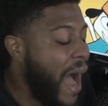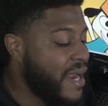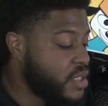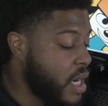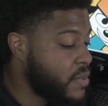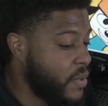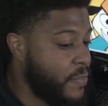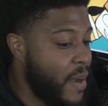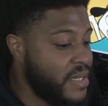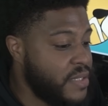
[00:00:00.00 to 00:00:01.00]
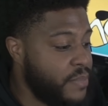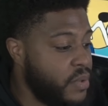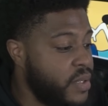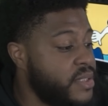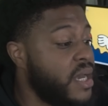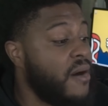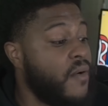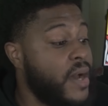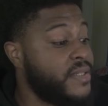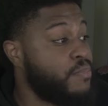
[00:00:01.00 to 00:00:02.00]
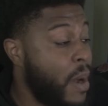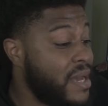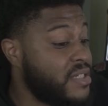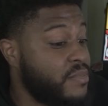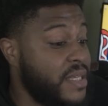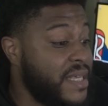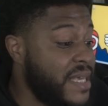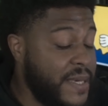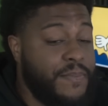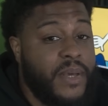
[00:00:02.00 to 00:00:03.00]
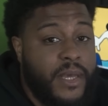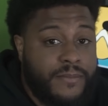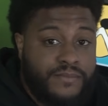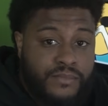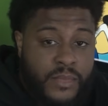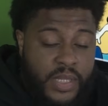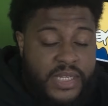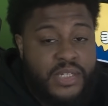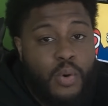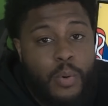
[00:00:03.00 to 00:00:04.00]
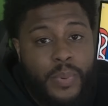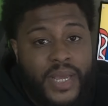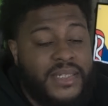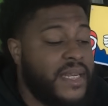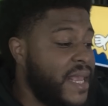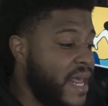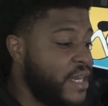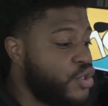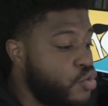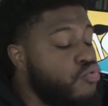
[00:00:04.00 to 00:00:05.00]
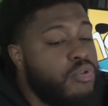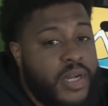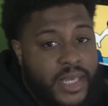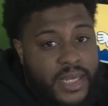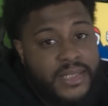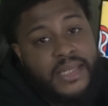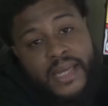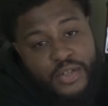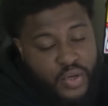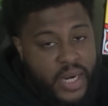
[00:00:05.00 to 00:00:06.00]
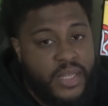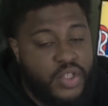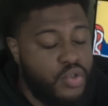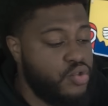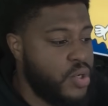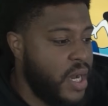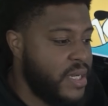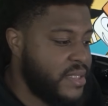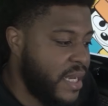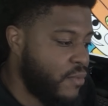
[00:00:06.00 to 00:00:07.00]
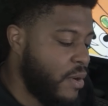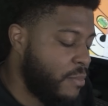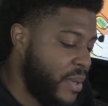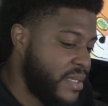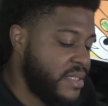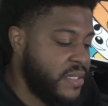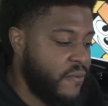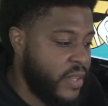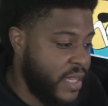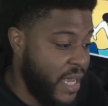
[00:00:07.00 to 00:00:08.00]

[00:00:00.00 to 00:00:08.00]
I talked about the possibilities of us possibly keeping these lower picks and getting two rookies and then trading the two second round picks and stuff like